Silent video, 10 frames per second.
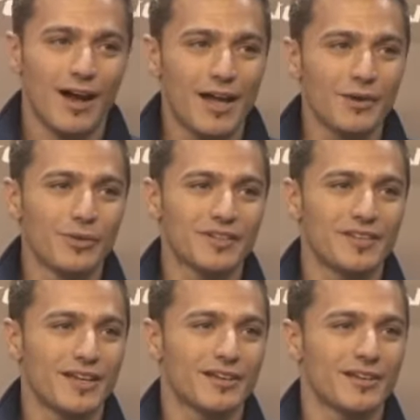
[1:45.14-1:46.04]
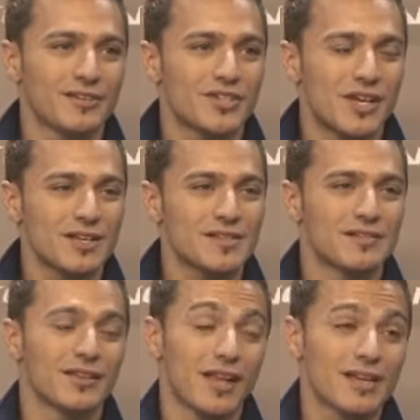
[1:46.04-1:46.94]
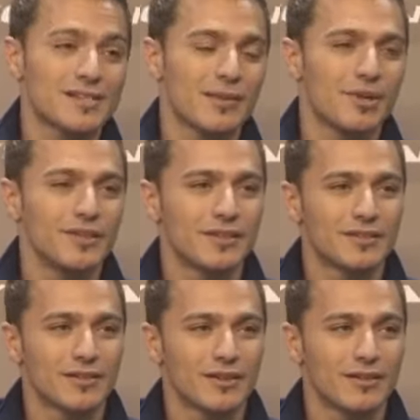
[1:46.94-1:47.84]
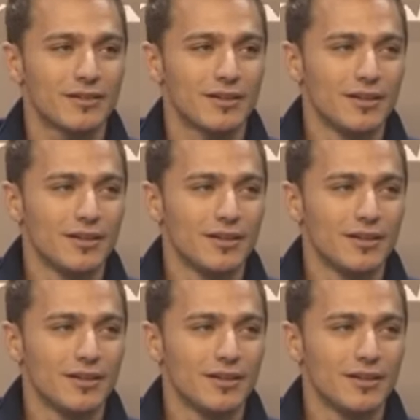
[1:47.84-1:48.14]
I didn't want to take a chance. The last time I did the